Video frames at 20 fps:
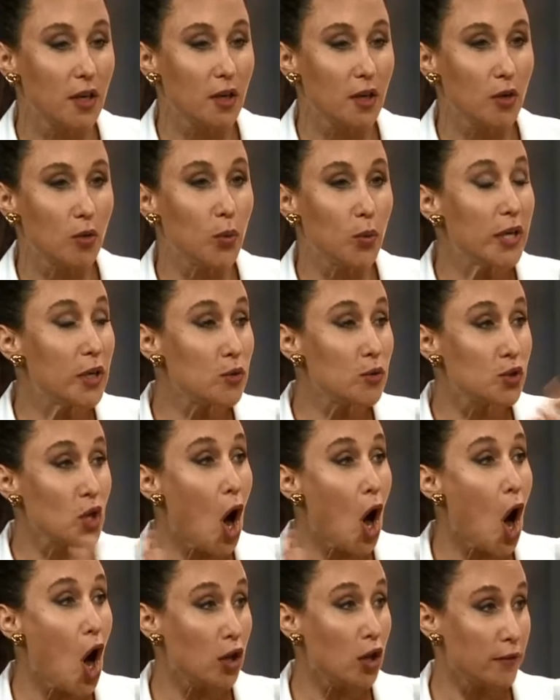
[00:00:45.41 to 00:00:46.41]
we use
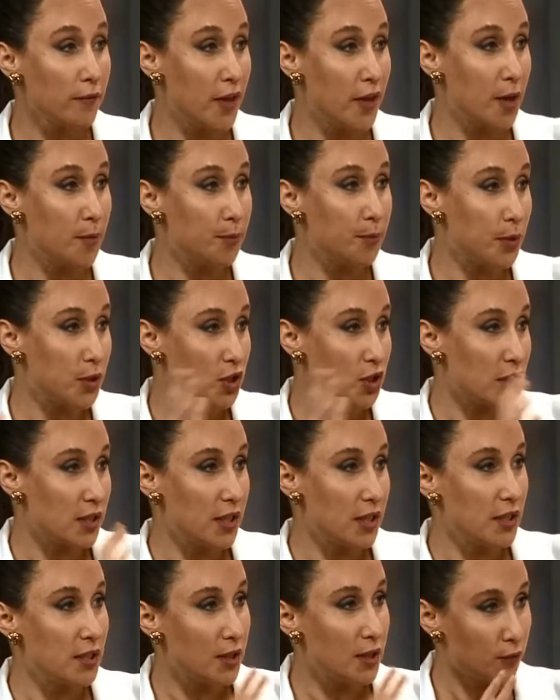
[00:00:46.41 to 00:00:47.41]
all of them, but just
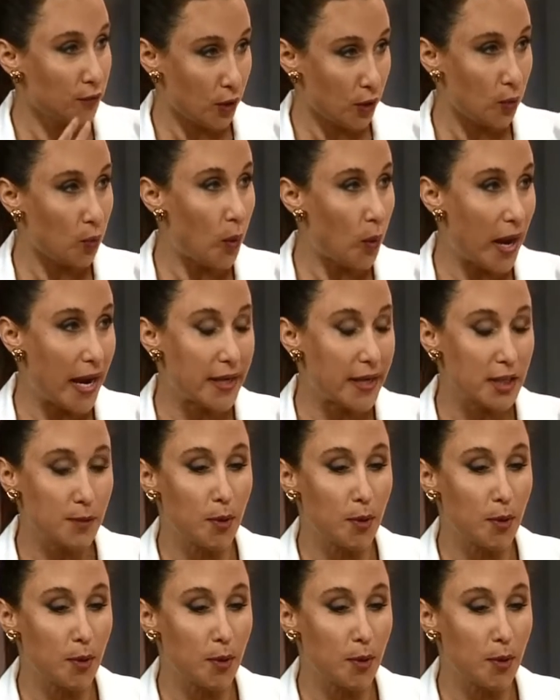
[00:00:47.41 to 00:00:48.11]
in different ways.